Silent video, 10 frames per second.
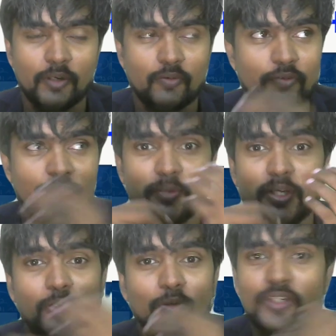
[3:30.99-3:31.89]
But what we've
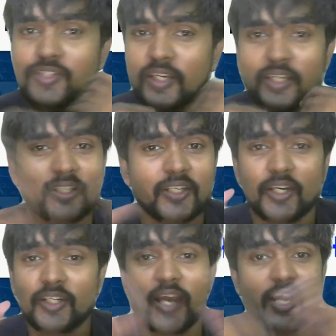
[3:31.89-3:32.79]
been doing is again
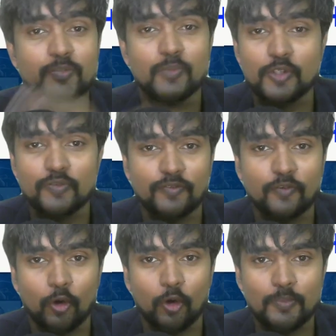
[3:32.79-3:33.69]
create dashboards for
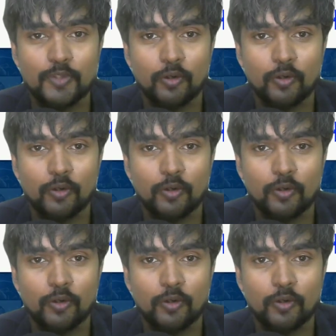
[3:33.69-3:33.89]
follow up.